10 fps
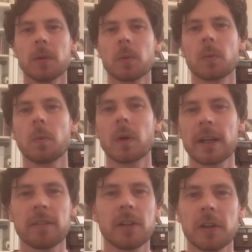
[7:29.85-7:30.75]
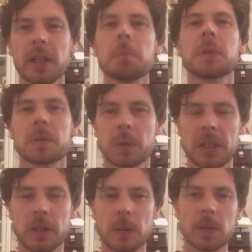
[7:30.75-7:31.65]
whatever, you know, in
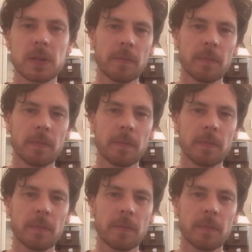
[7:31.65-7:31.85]
between notes.